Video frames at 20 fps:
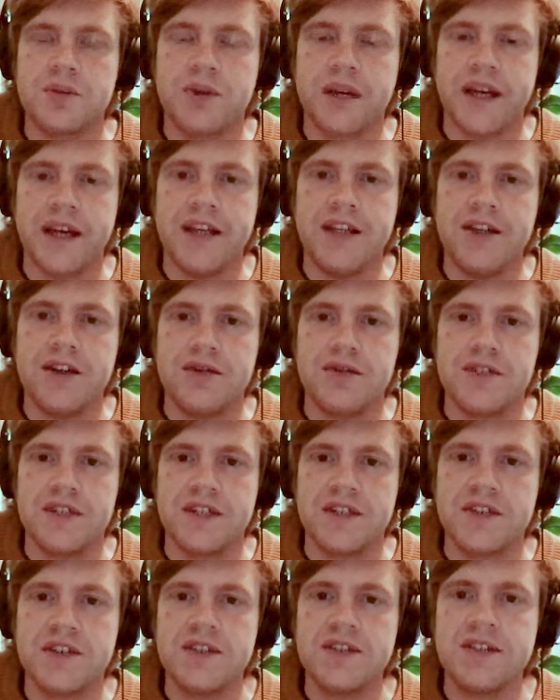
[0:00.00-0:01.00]
by any of the
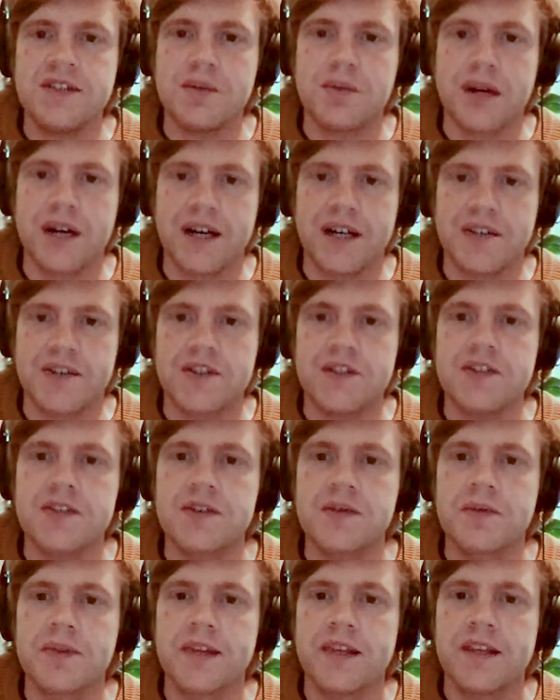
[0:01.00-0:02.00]
existing passes.
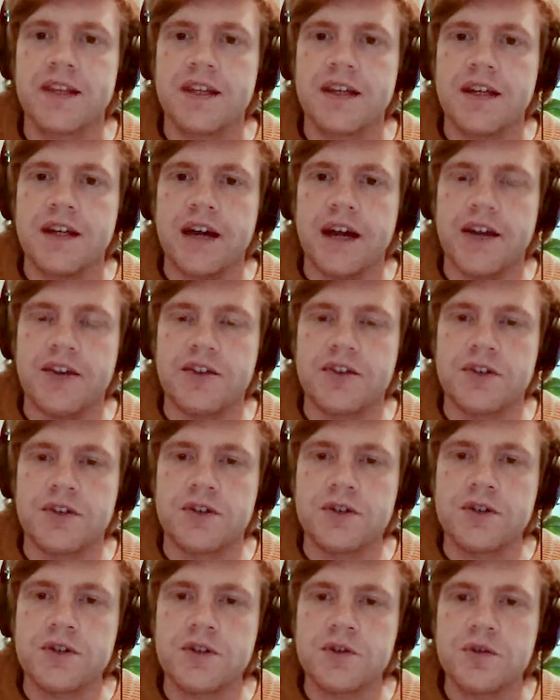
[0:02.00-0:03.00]
And so
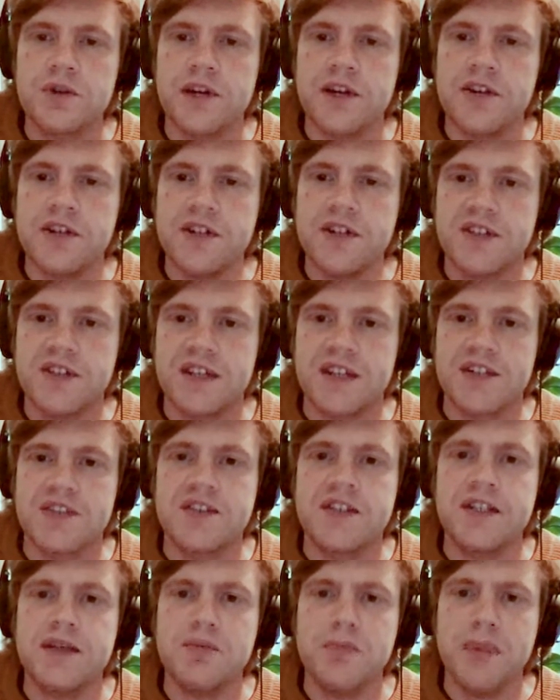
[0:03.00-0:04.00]
those queries that are
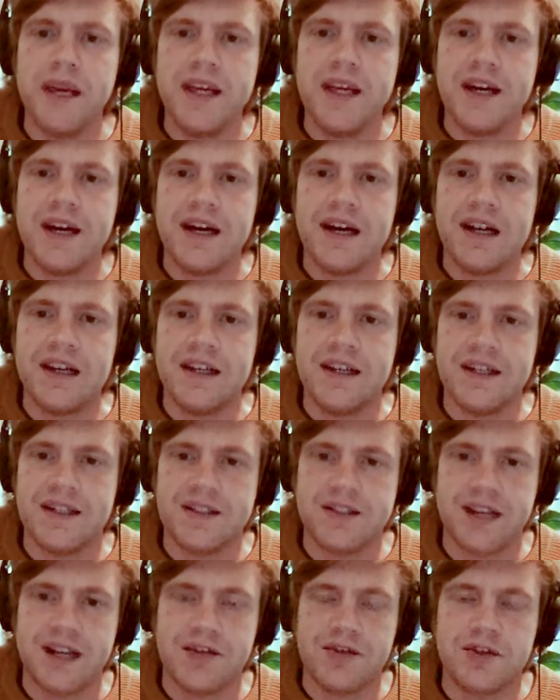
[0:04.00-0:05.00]
still may
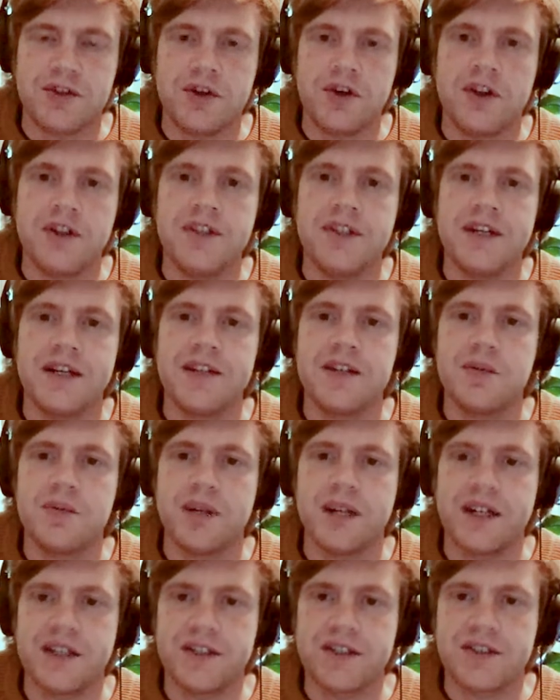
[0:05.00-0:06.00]
alias after all the other
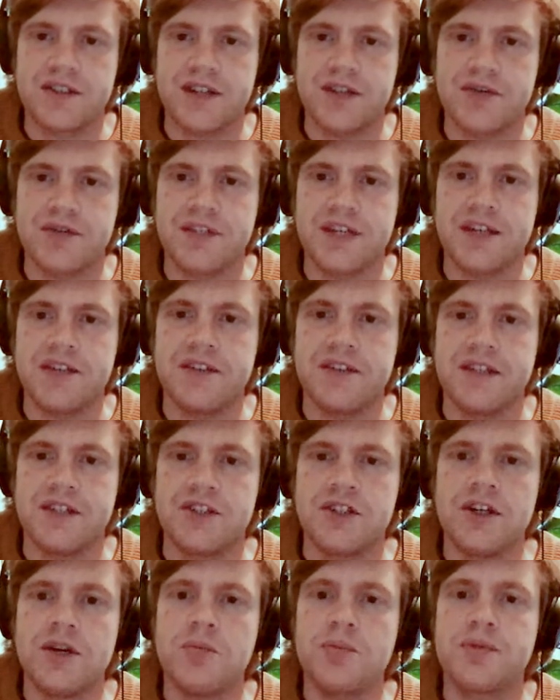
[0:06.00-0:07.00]
passes have done their
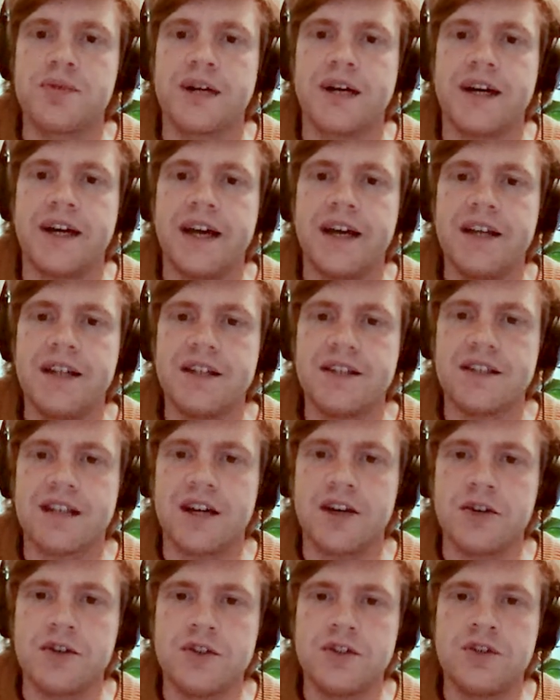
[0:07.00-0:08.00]
job are handed
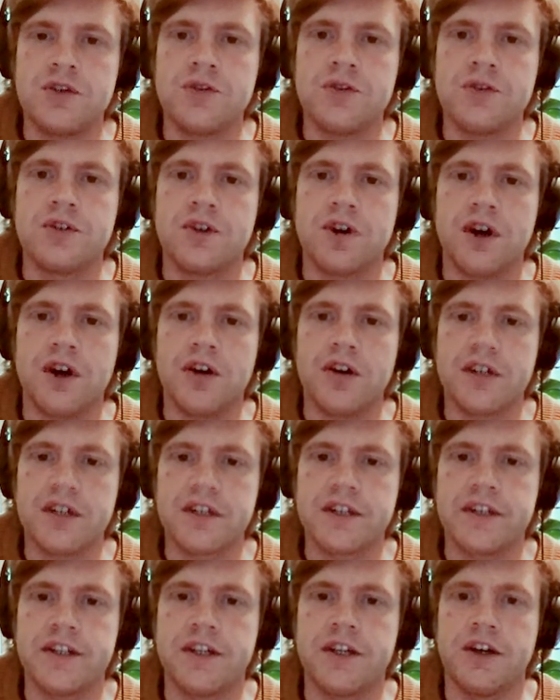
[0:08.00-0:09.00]
down to the
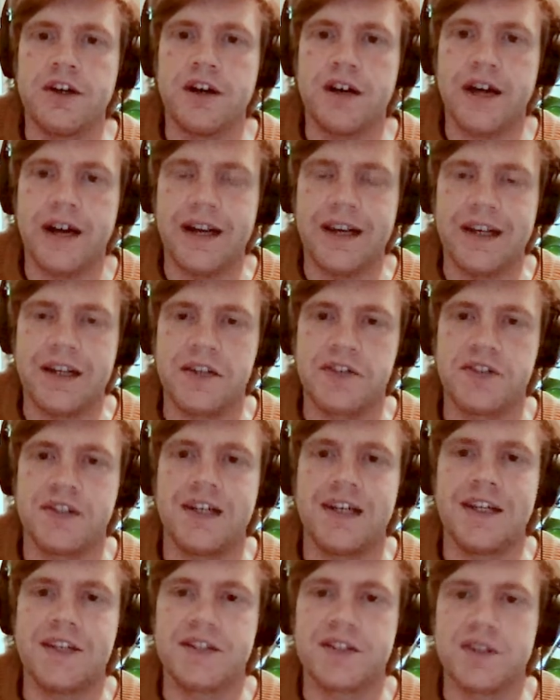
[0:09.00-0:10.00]
ORAQL alias
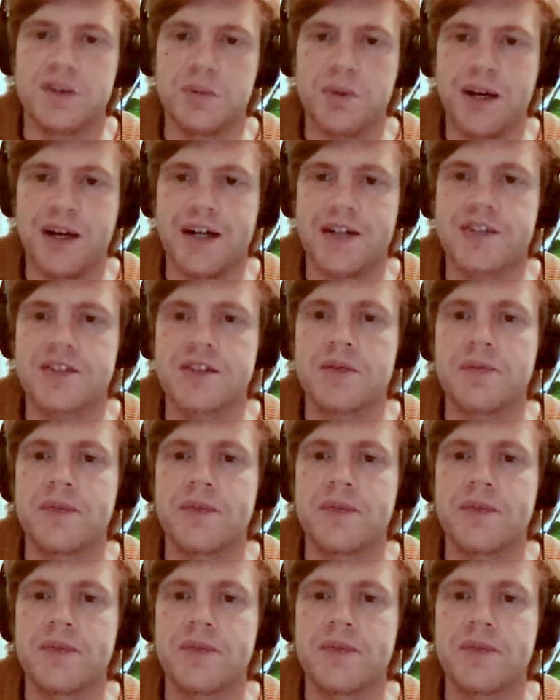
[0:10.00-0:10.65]
analysis pass.